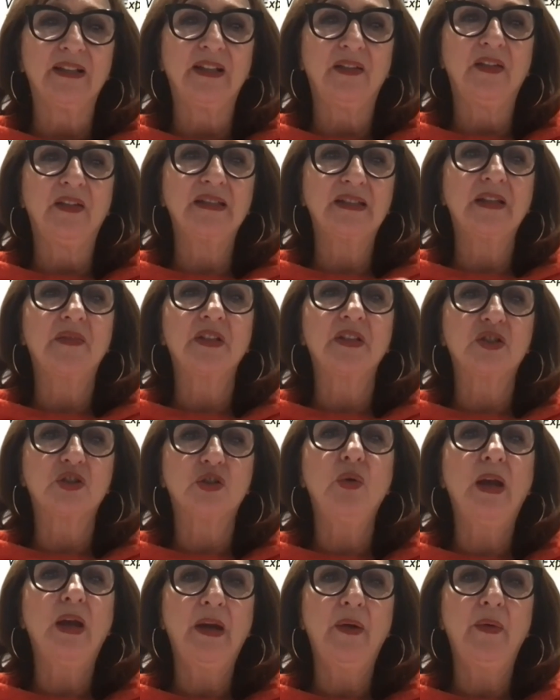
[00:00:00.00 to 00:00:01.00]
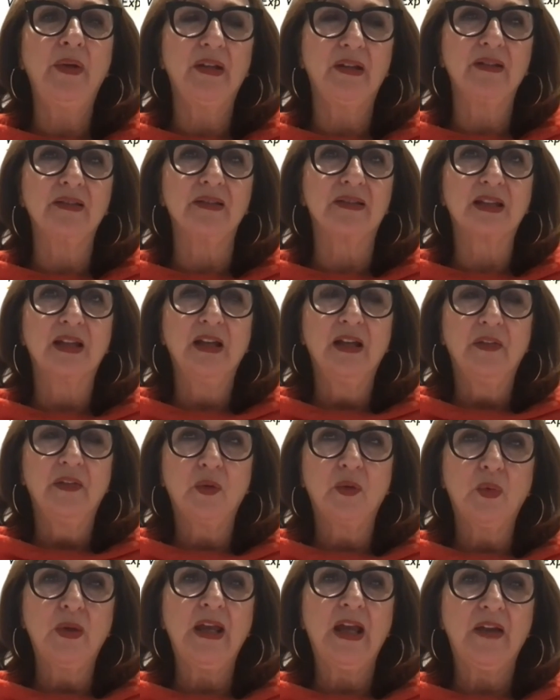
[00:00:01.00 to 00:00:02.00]
These are the two areas that
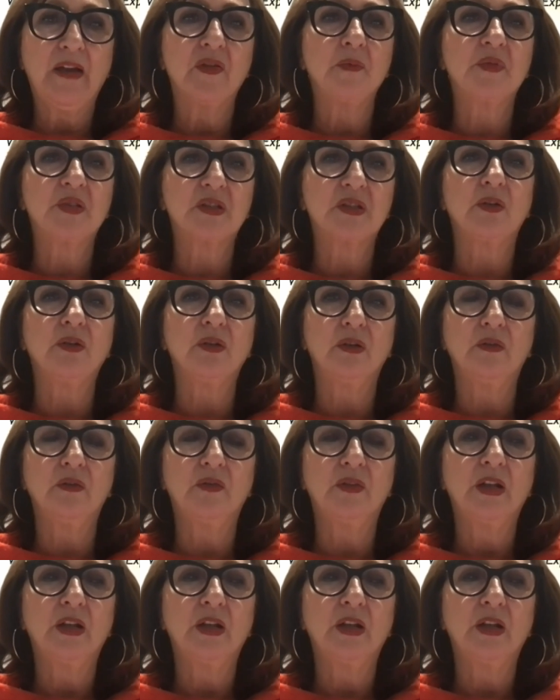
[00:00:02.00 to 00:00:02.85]
we have observed